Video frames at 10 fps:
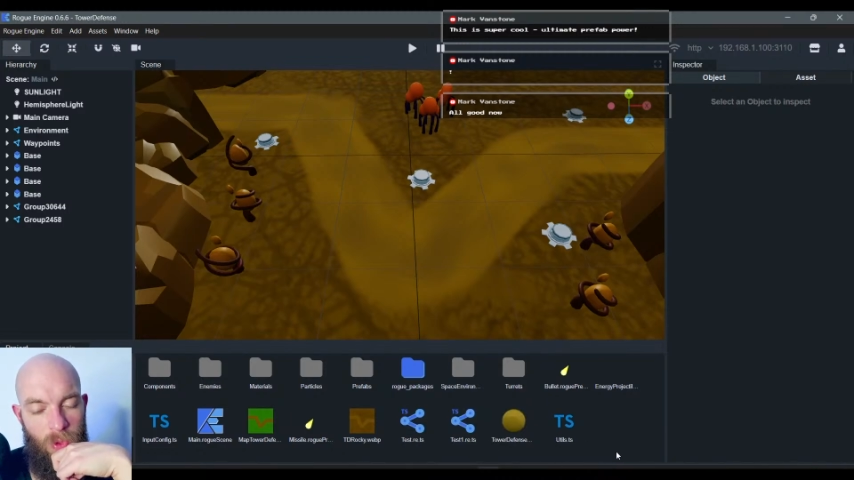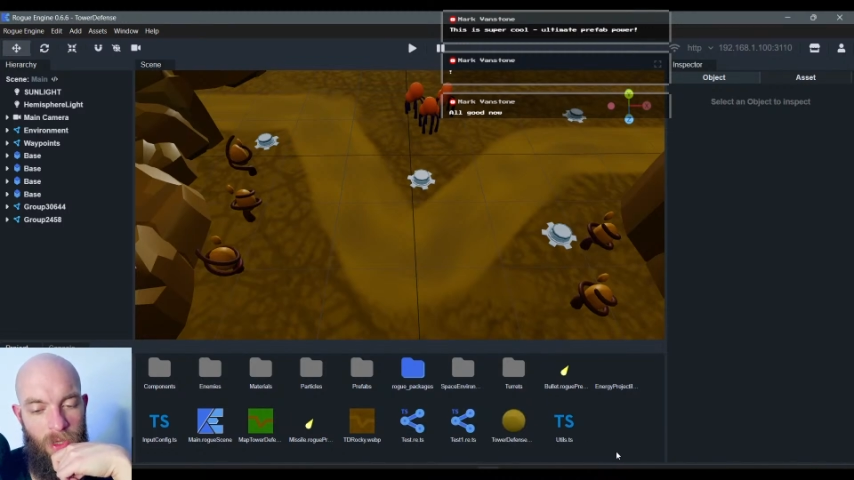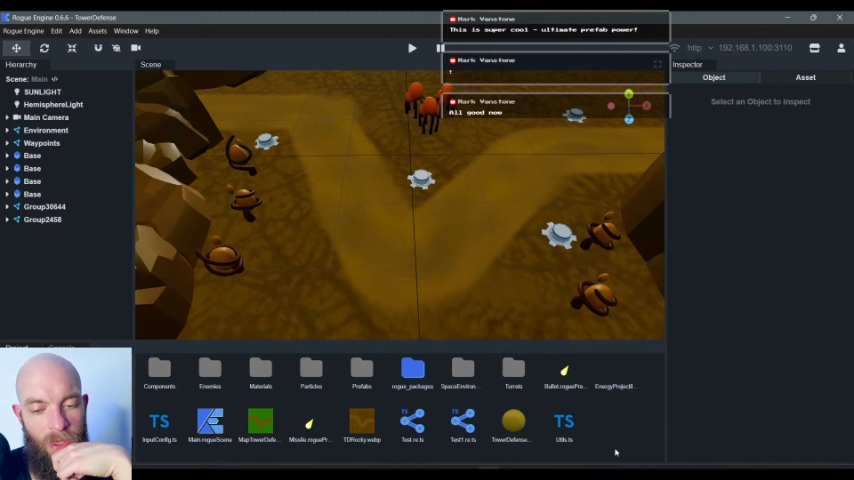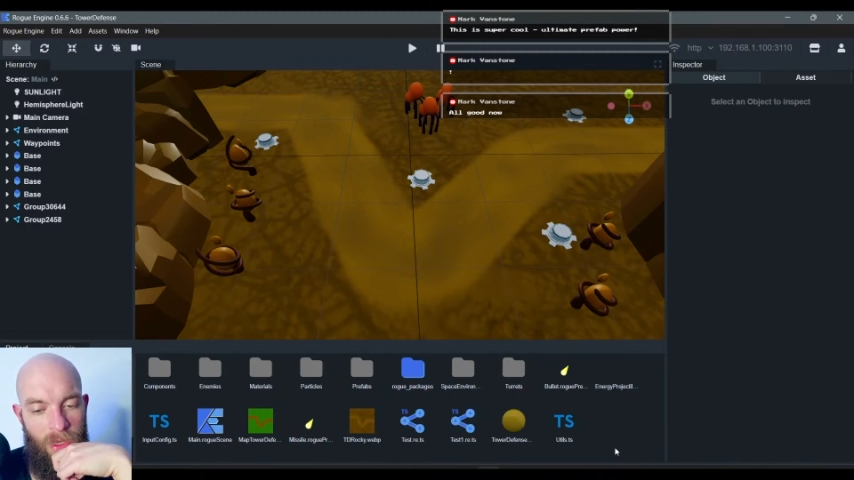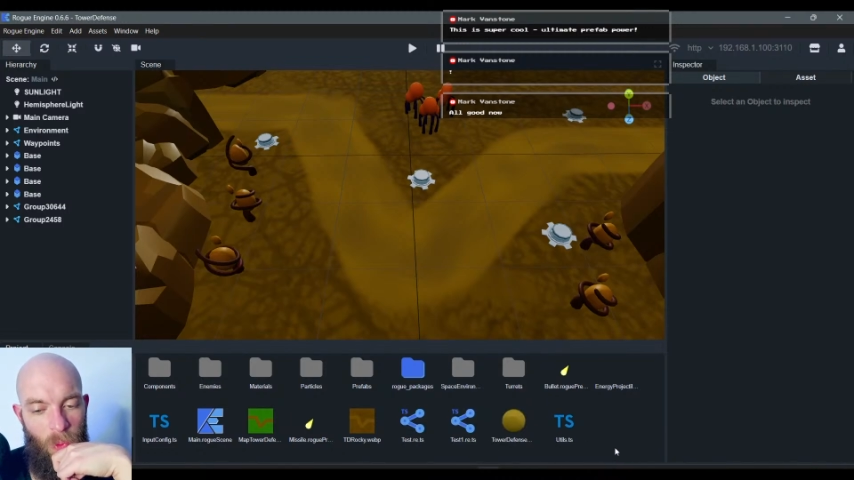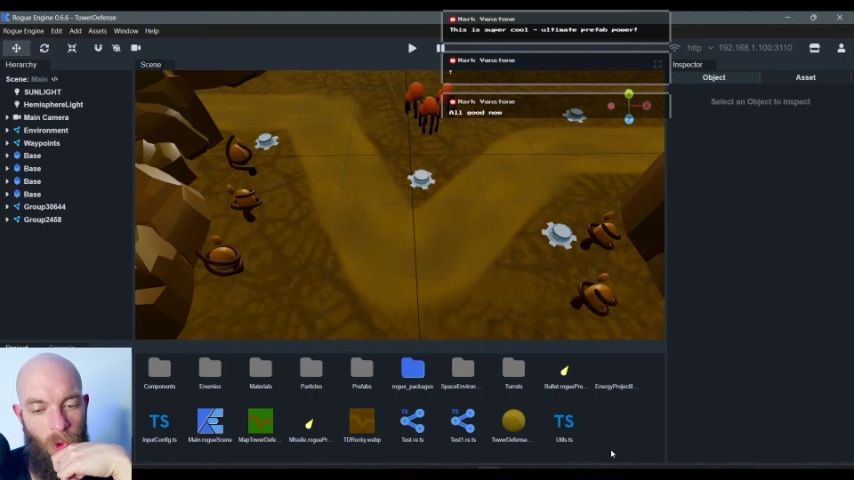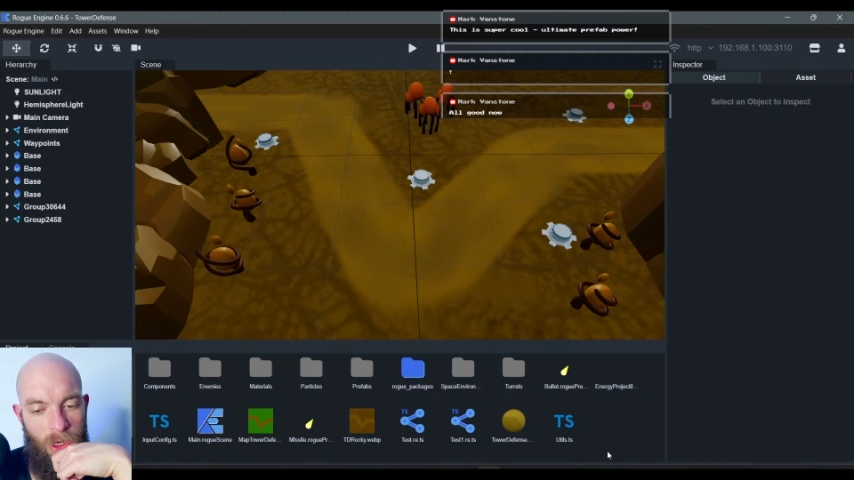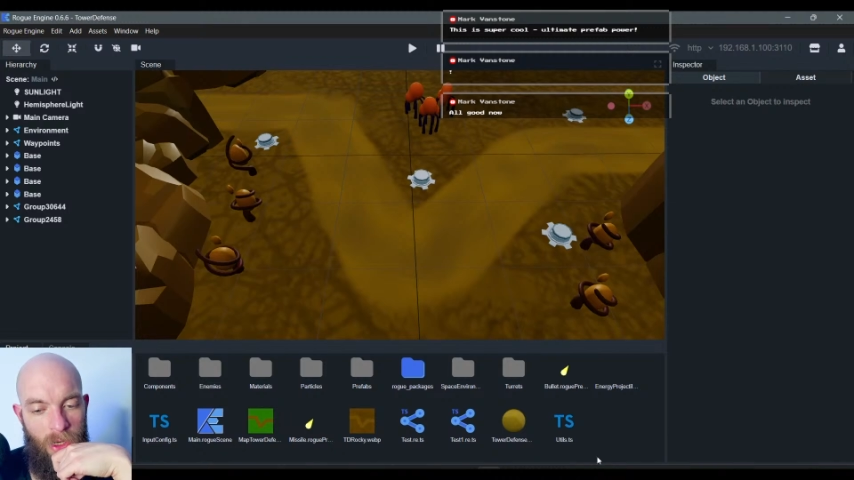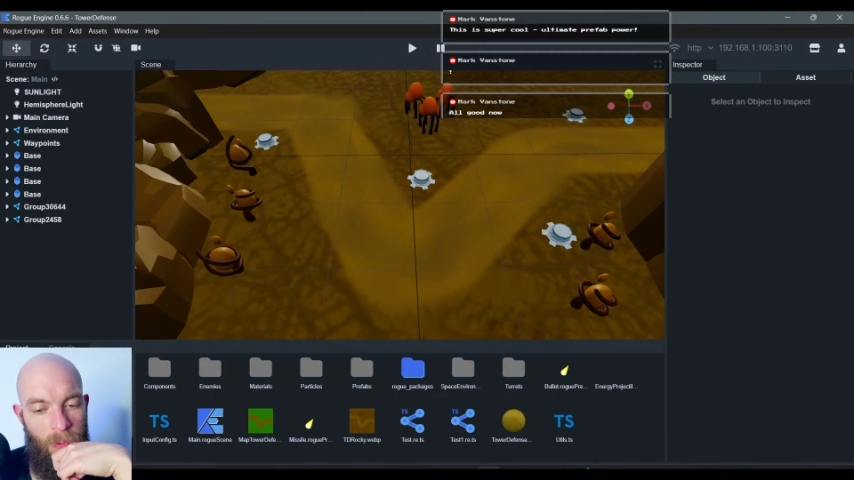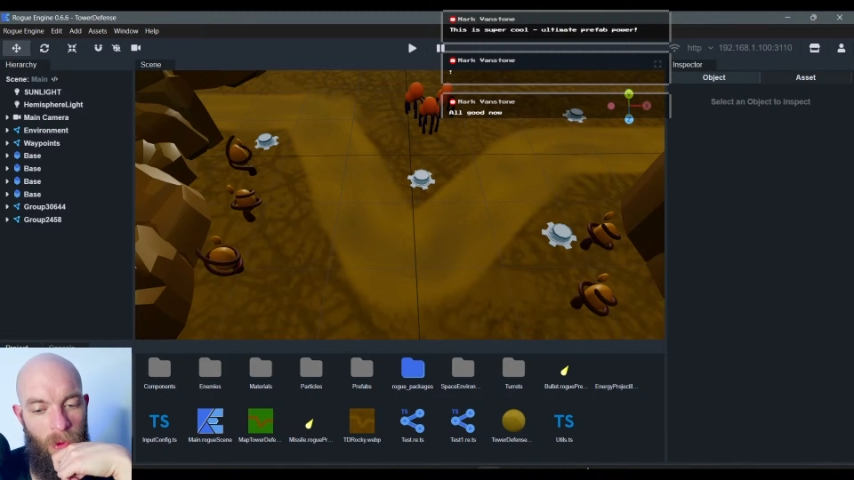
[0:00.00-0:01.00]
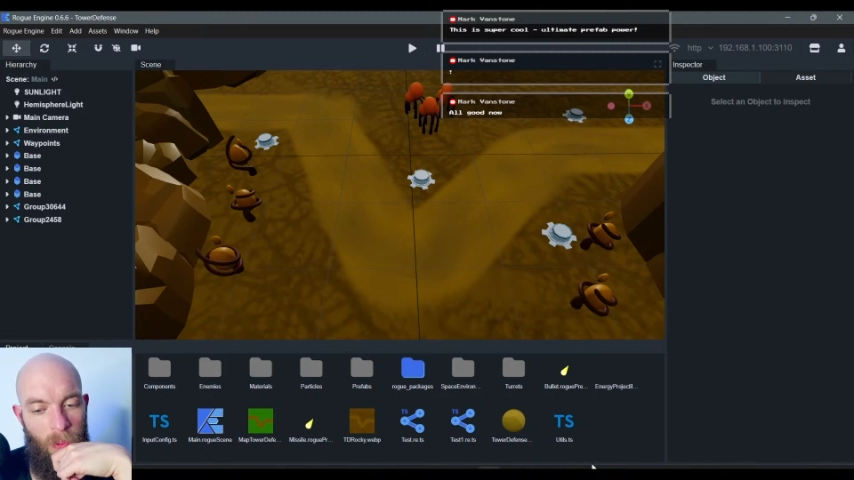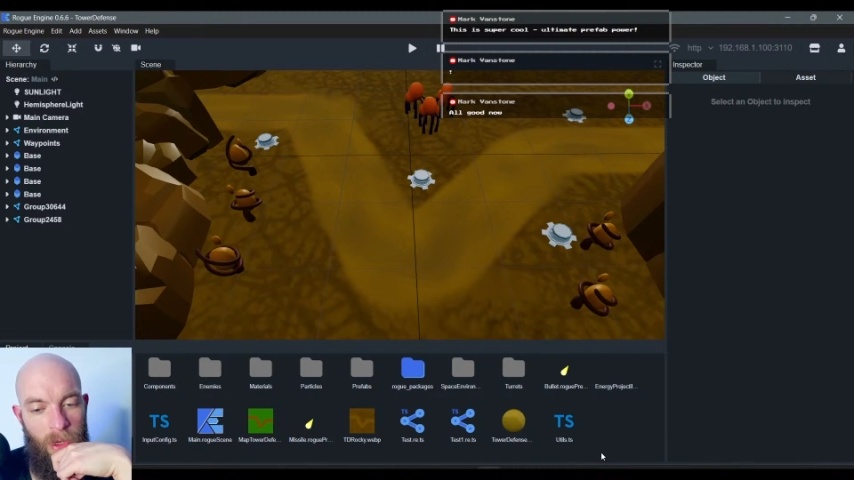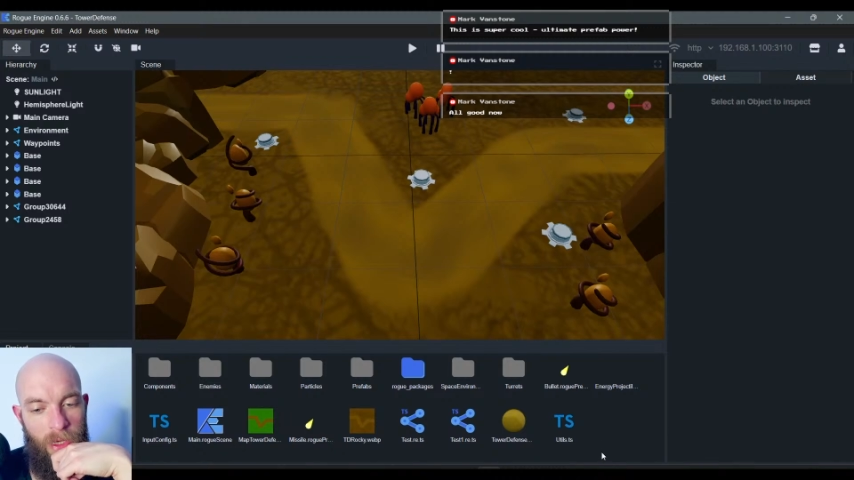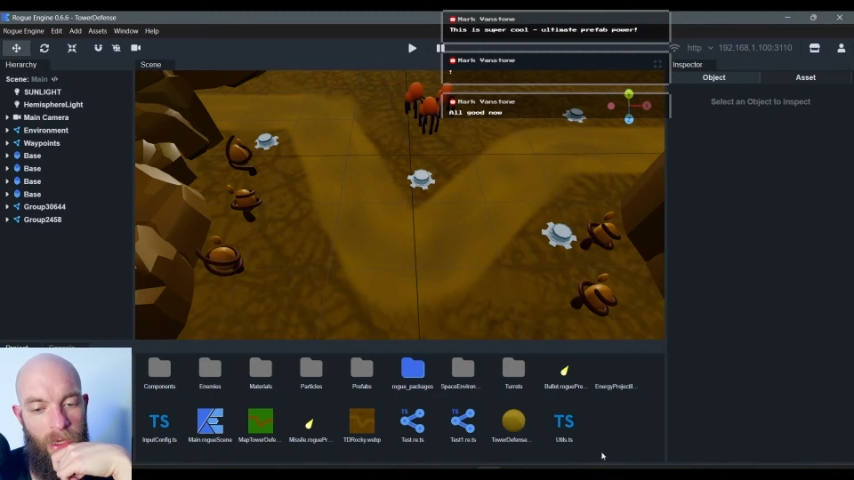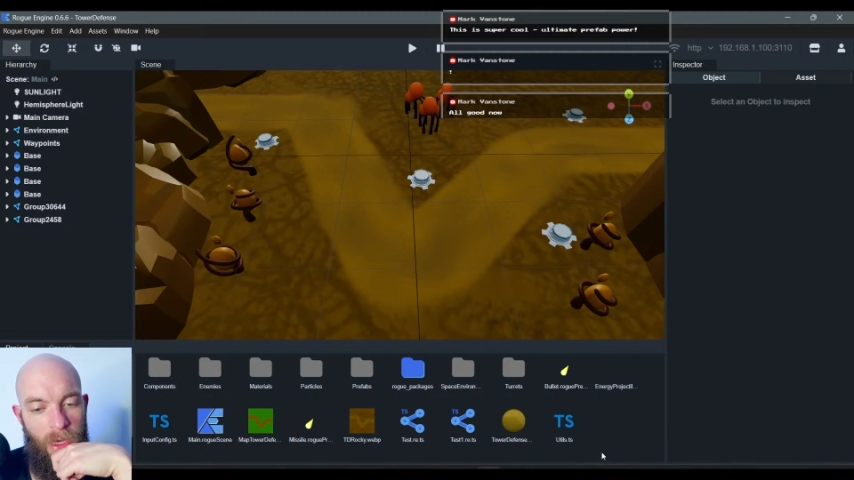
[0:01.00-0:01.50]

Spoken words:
with the thing working properly.